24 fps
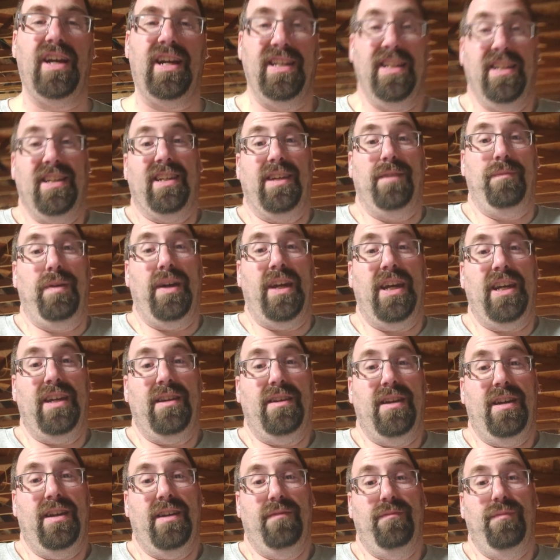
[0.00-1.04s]
I didn't get
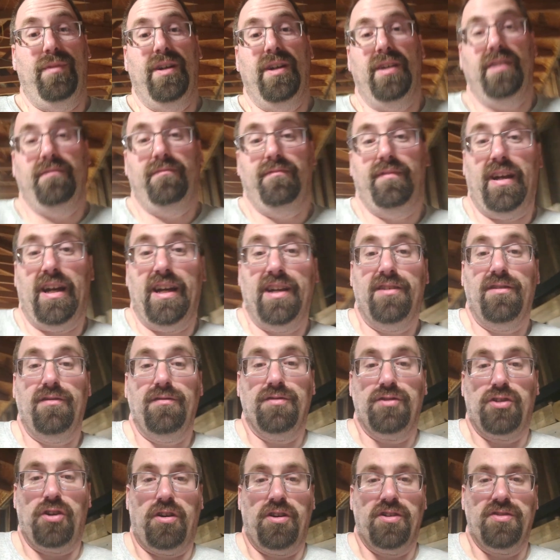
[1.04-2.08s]
paid, but I
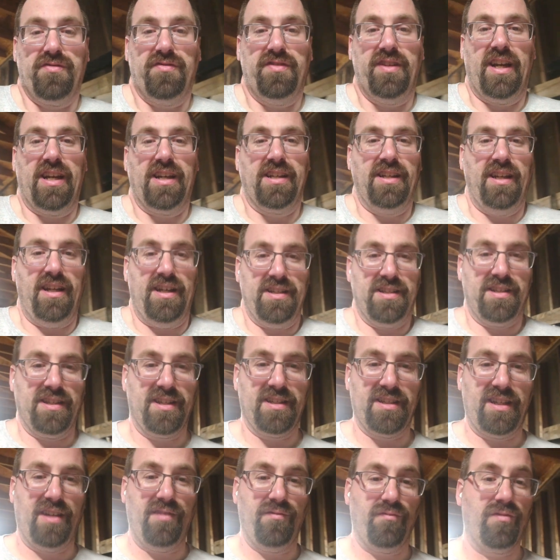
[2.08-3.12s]
don't charge for
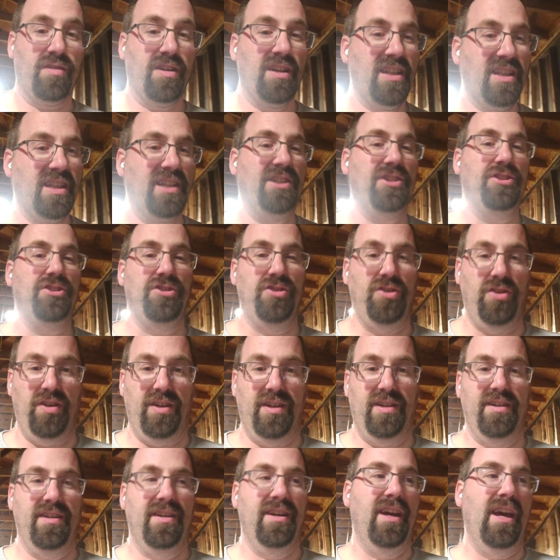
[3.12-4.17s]
diagnostics. I really
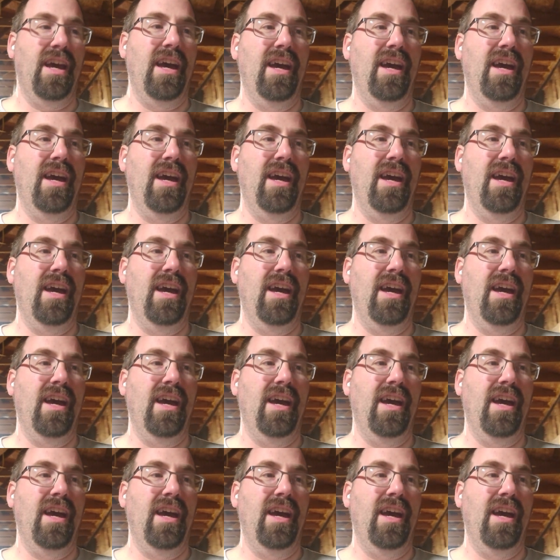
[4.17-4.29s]
should.